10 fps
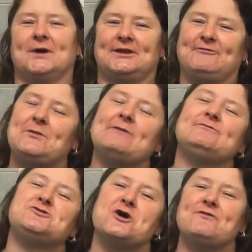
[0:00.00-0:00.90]
And if you
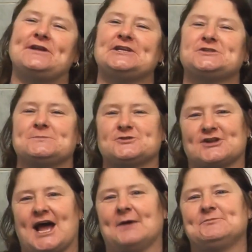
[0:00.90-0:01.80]
haven't already
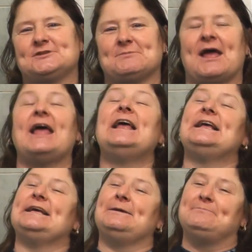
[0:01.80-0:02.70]
subscribed to me,
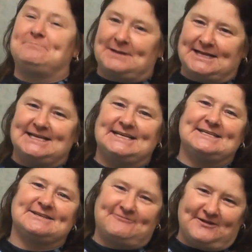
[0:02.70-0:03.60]

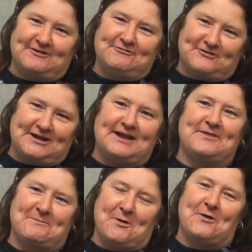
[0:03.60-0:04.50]
please feel free,
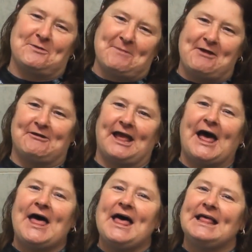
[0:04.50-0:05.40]
the more the
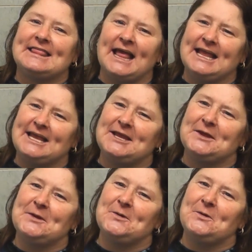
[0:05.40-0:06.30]
merrier. Thank
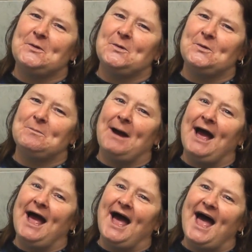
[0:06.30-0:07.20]
you.
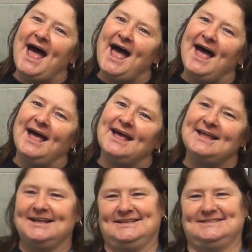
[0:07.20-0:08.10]

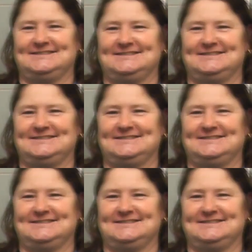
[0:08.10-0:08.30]
Bye.